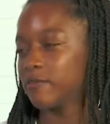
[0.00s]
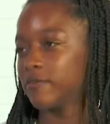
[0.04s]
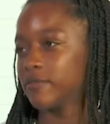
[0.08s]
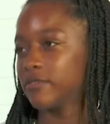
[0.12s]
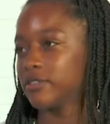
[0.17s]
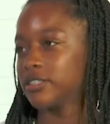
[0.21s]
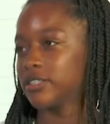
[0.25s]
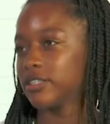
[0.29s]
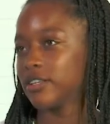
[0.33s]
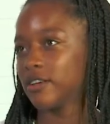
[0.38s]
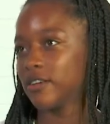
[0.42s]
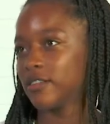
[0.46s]

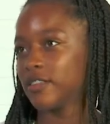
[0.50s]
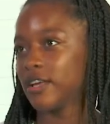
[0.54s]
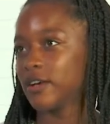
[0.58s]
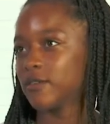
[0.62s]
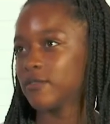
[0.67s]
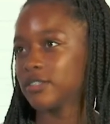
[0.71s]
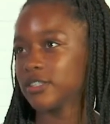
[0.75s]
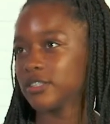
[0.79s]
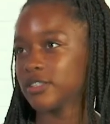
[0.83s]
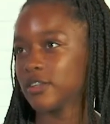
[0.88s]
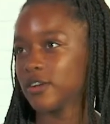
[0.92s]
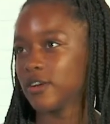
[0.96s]
So that
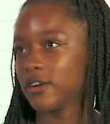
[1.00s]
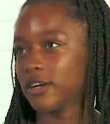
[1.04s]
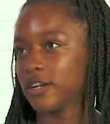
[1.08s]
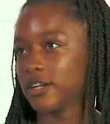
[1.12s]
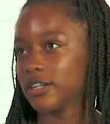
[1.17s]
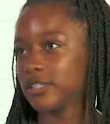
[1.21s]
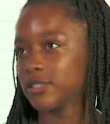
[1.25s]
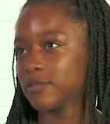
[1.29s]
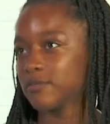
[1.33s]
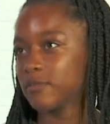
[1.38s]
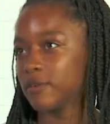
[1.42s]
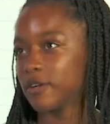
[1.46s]
was the
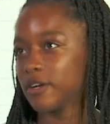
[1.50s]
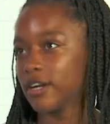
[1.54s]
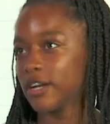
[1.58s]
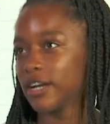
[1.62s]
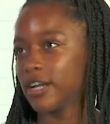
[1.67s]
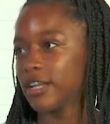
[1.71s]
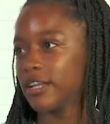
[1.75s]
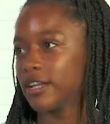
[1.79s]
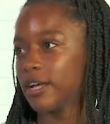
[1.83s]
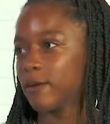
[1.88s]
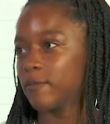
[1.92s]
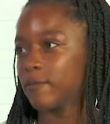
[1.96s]
hardest part,
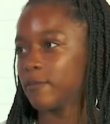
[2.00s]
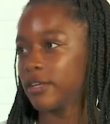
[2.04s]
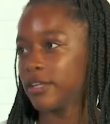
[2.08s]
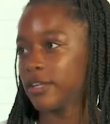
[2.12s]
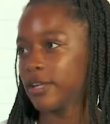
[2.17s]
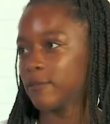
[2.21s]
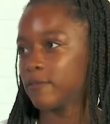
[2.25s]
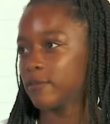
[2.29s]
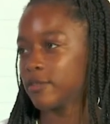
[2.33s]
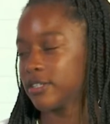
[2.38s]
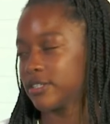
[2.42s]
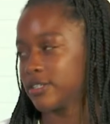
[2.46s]
and not being
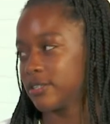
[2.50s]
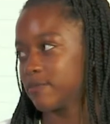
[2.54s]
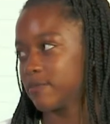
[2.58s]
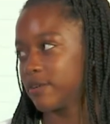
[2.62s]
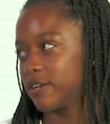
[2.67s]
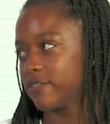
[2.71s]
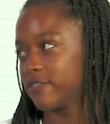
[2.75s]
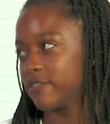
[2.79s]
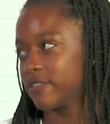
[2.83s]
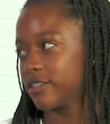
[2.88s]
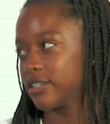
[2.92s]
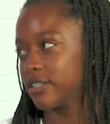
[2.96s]
able to see my
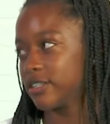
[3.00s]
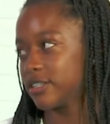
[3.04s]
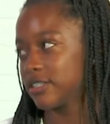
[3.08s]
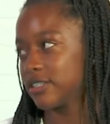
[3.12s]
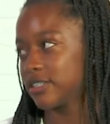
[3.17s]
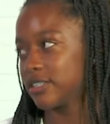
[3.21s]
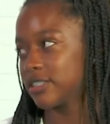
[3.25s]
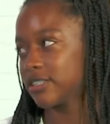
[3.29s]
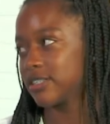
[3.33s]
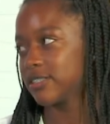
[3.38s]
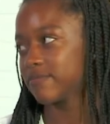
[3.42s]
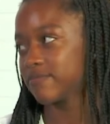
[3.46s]

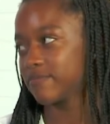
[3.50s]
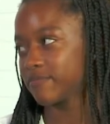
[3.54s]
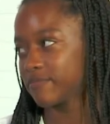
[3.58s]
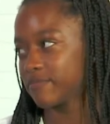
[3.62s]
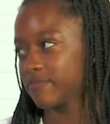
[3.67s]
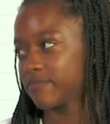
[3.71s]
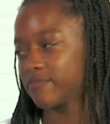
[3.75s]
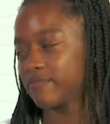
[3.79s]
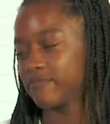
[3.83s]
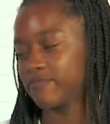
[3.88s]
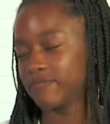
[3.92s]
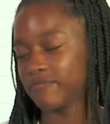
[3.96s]

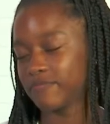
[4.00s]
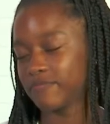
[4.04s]
friends.